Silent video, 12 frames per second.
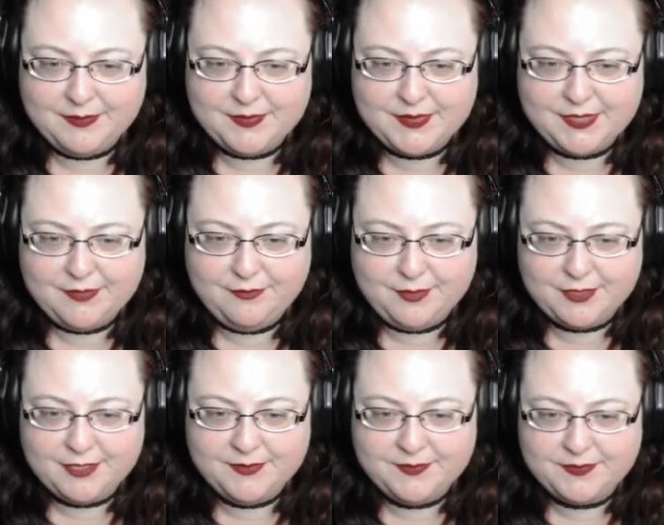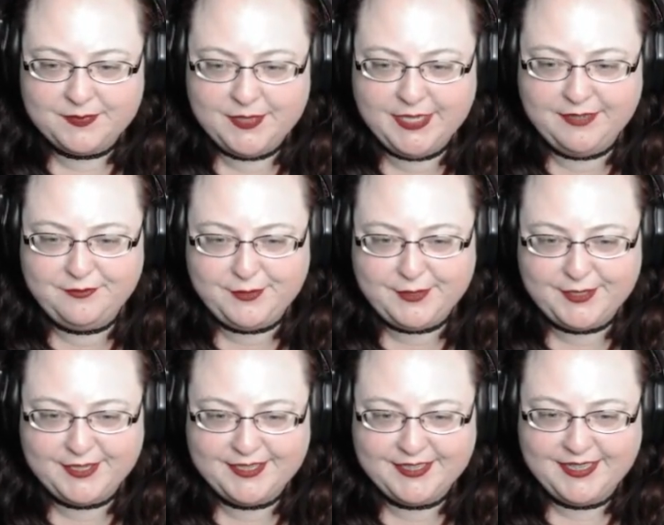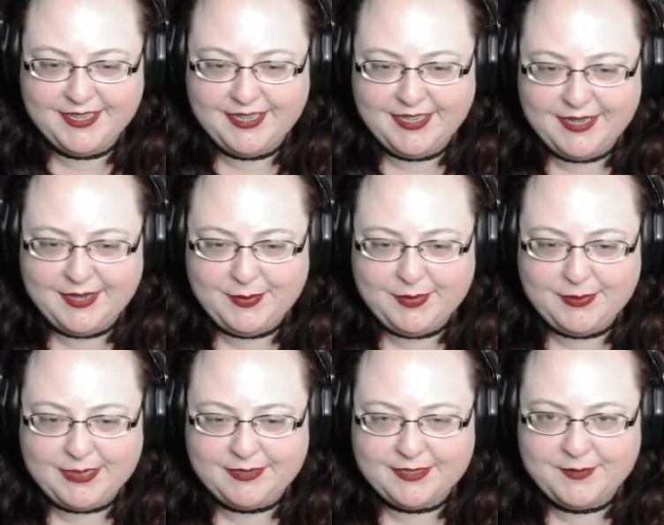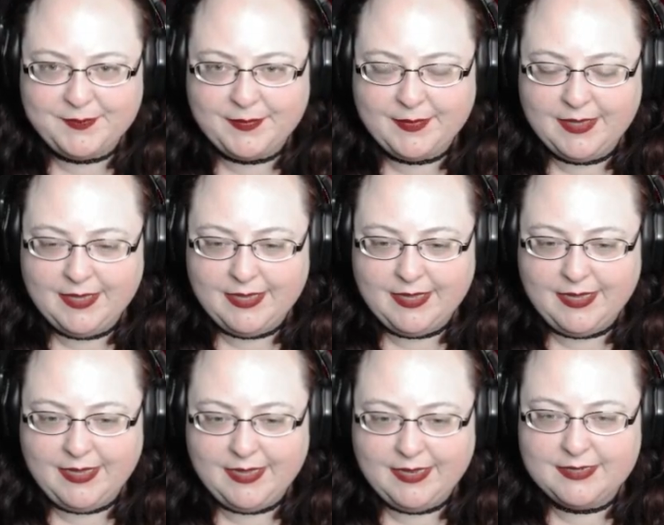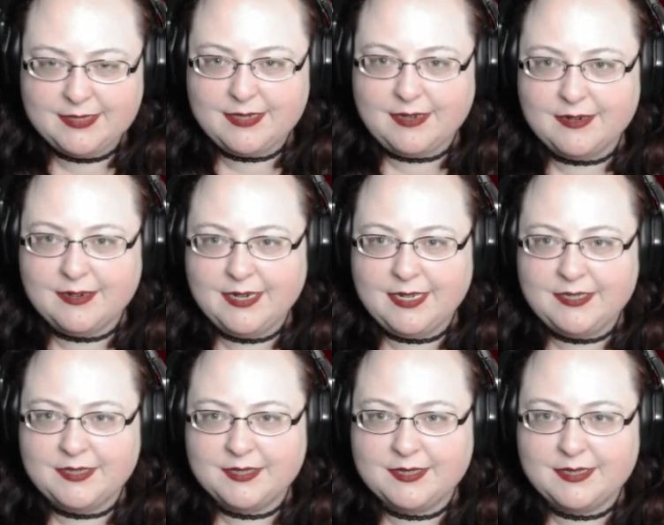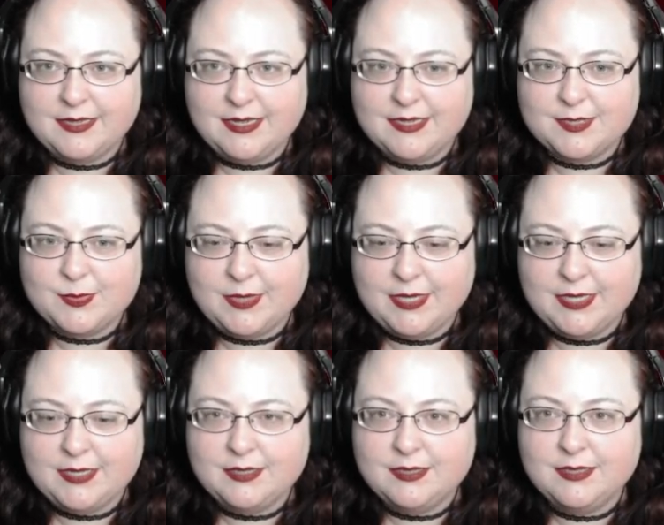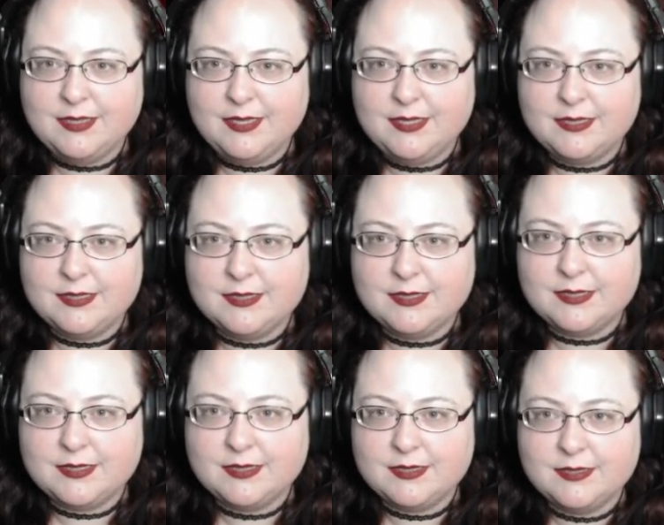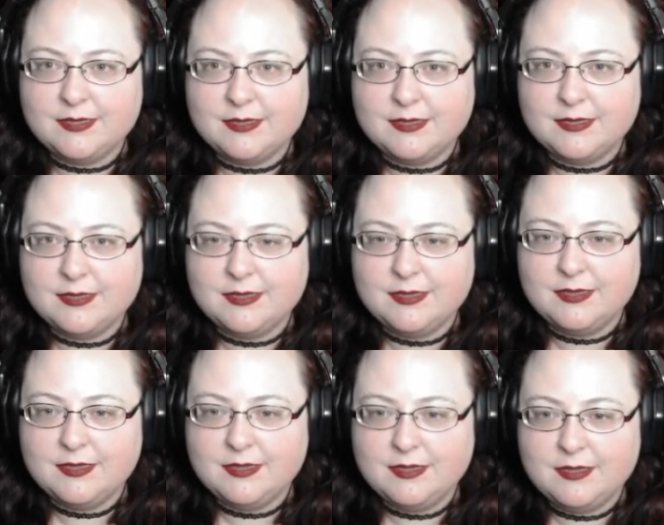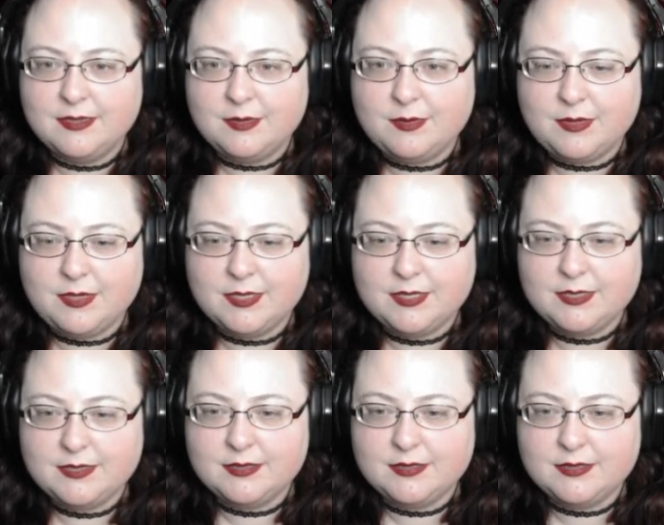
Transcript: So 4. We have 4 willpower, and our health as well is what?